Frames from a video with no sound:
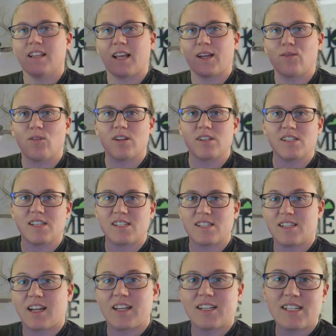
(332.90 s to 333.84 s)
like, what,
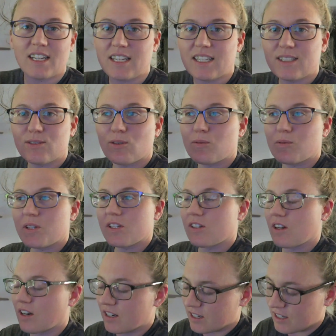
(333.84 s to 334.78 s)
season 19 is when we
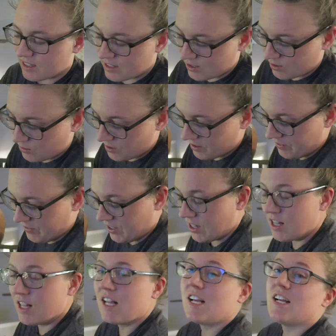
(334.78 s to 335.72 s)
started, so we have
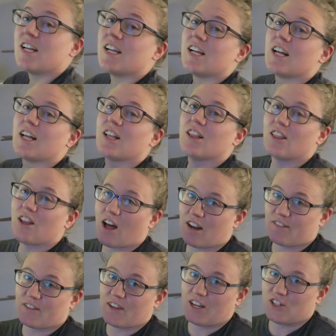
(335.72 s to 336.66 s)
a
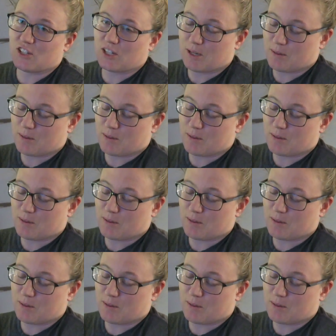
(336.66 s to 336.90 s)
lot of catching.